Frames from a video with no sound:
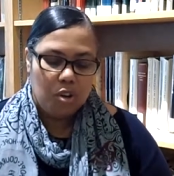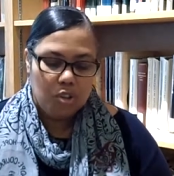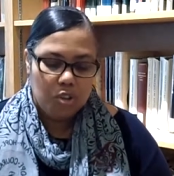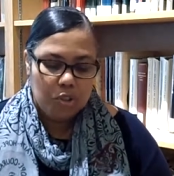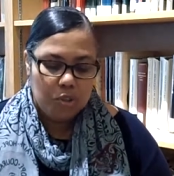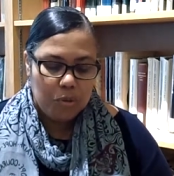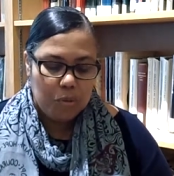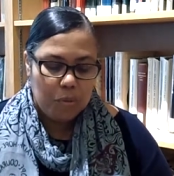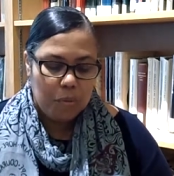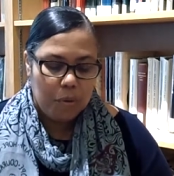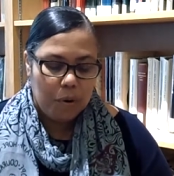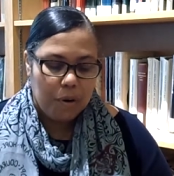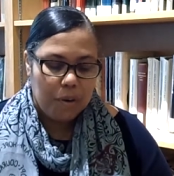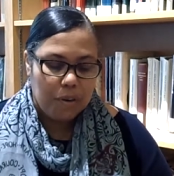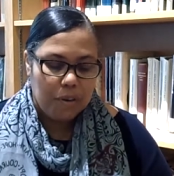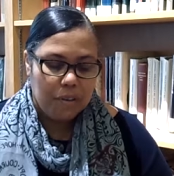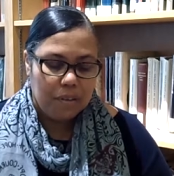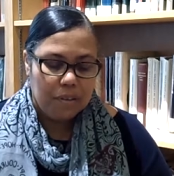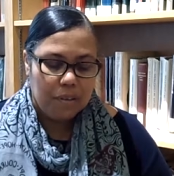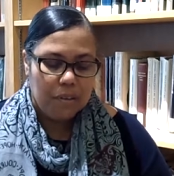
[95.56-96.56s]
on your
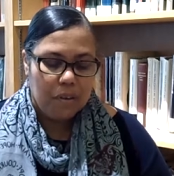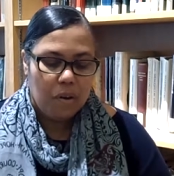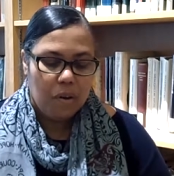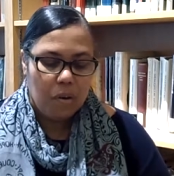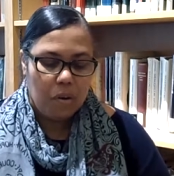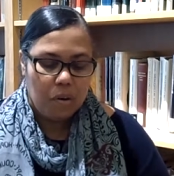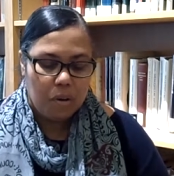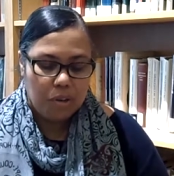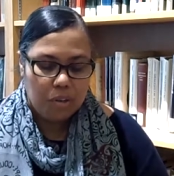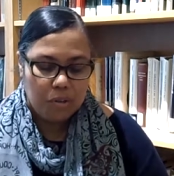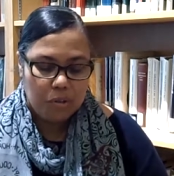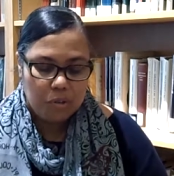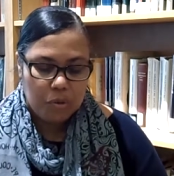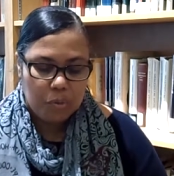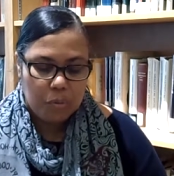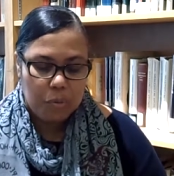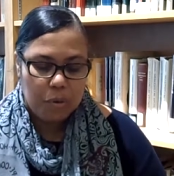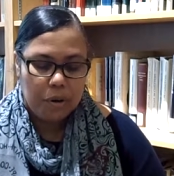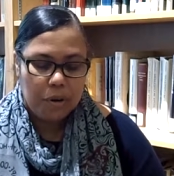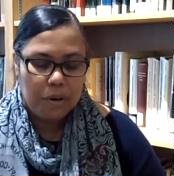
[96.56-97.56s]
word, on
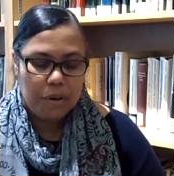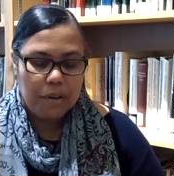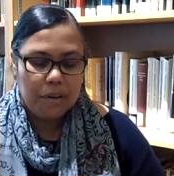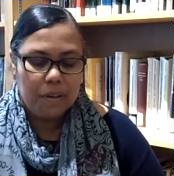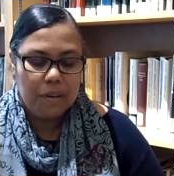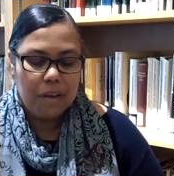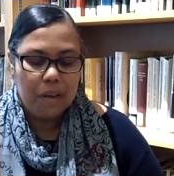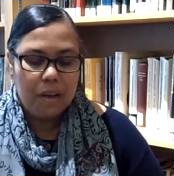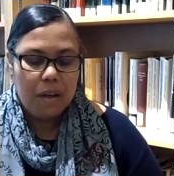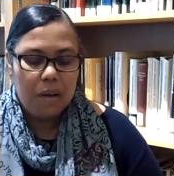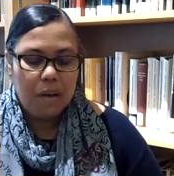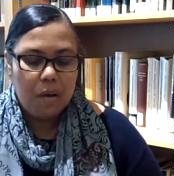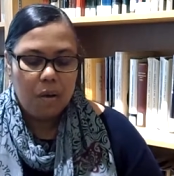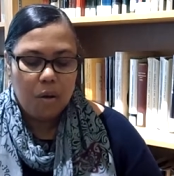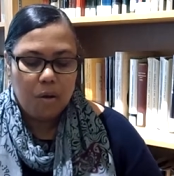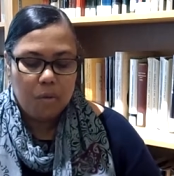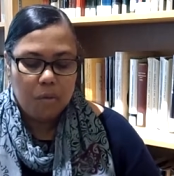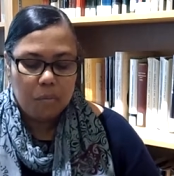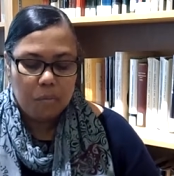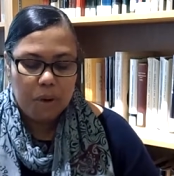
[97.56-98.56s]
your word,
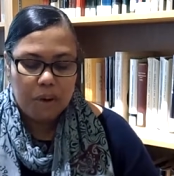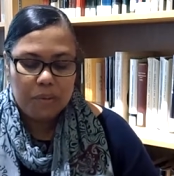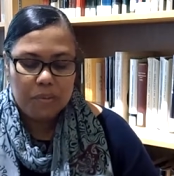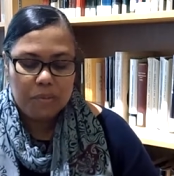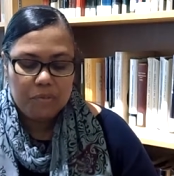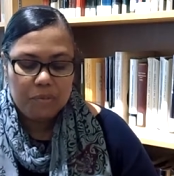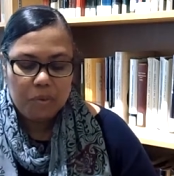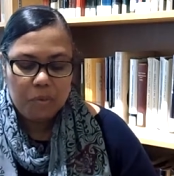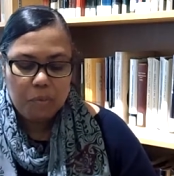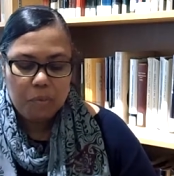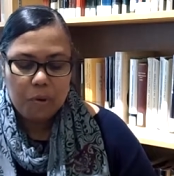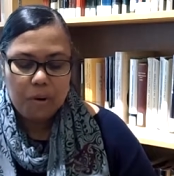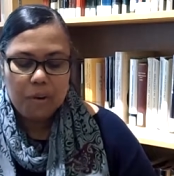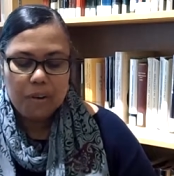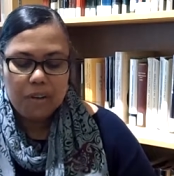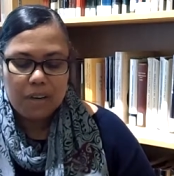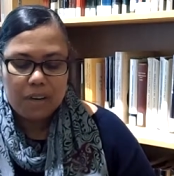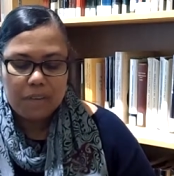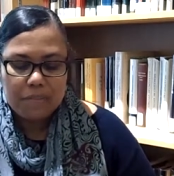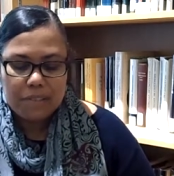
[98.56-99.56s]
on the wonderful
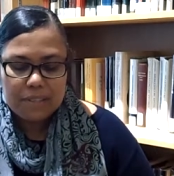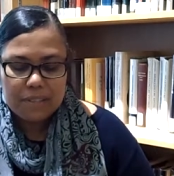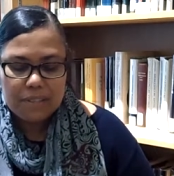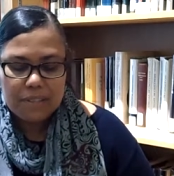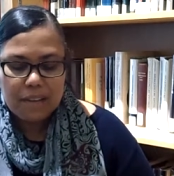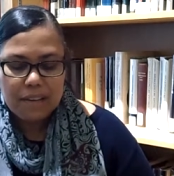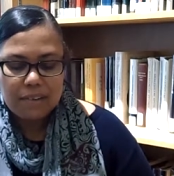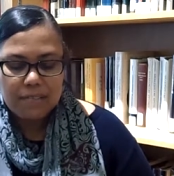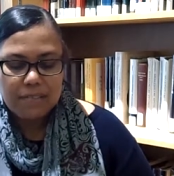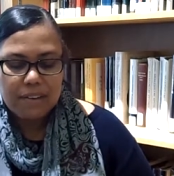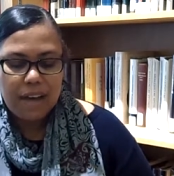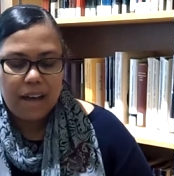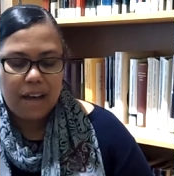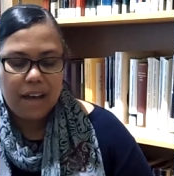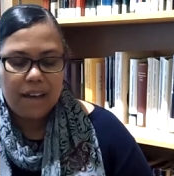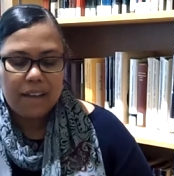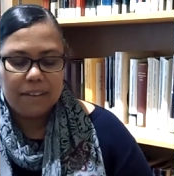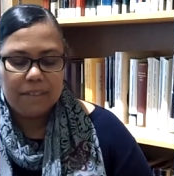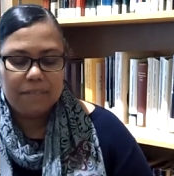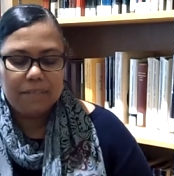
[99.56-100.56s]
word of the Son of
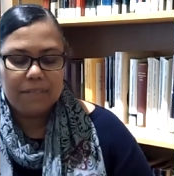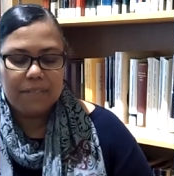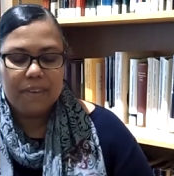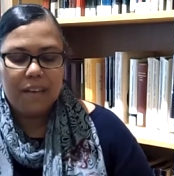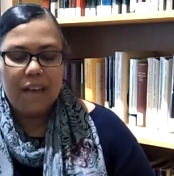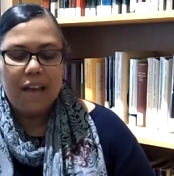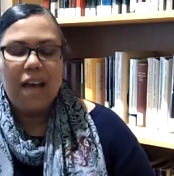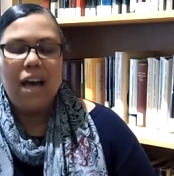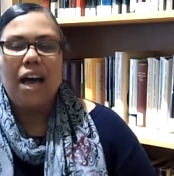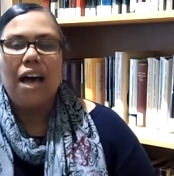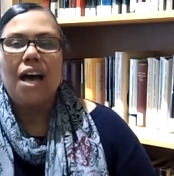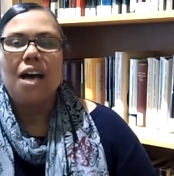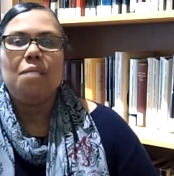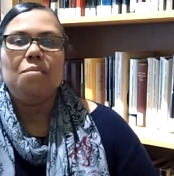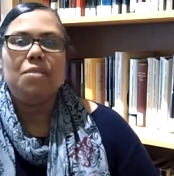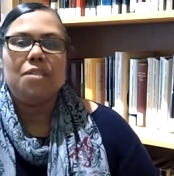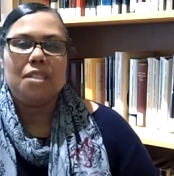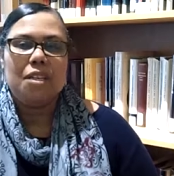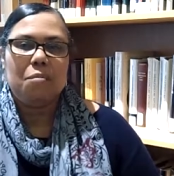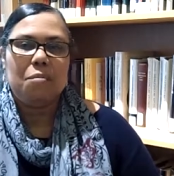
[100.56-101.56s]
God,
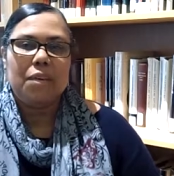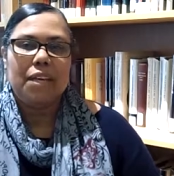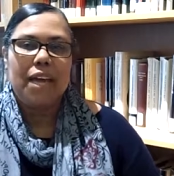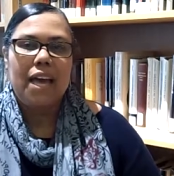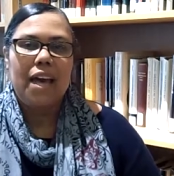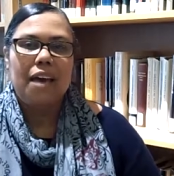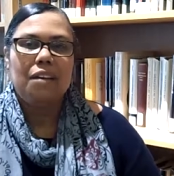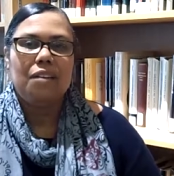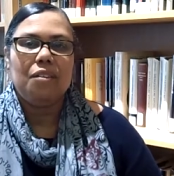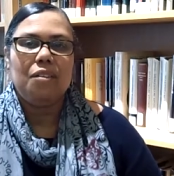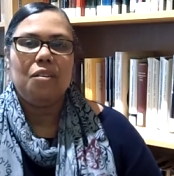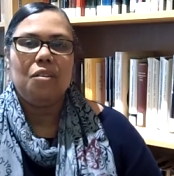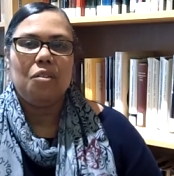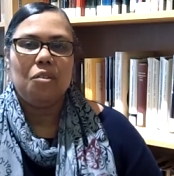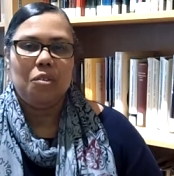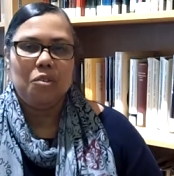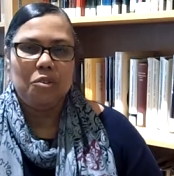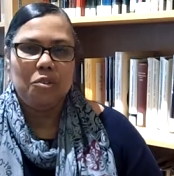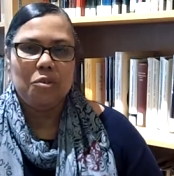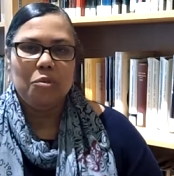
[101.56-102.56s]
I'm stepping out
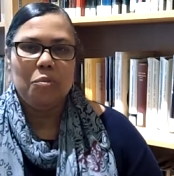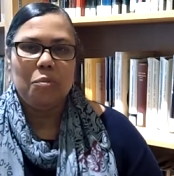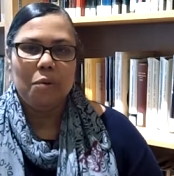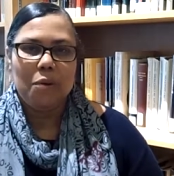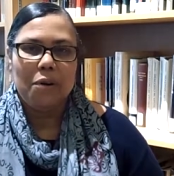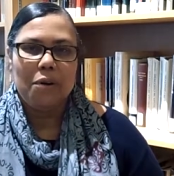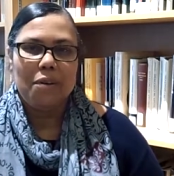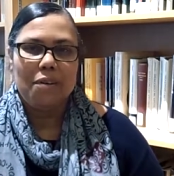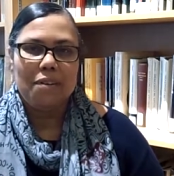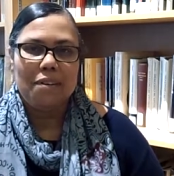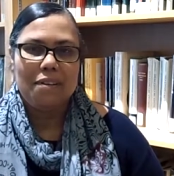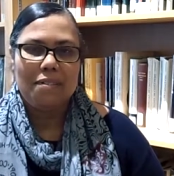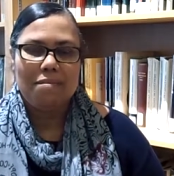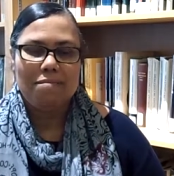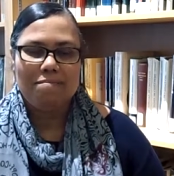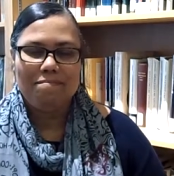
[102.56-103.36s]
on your word.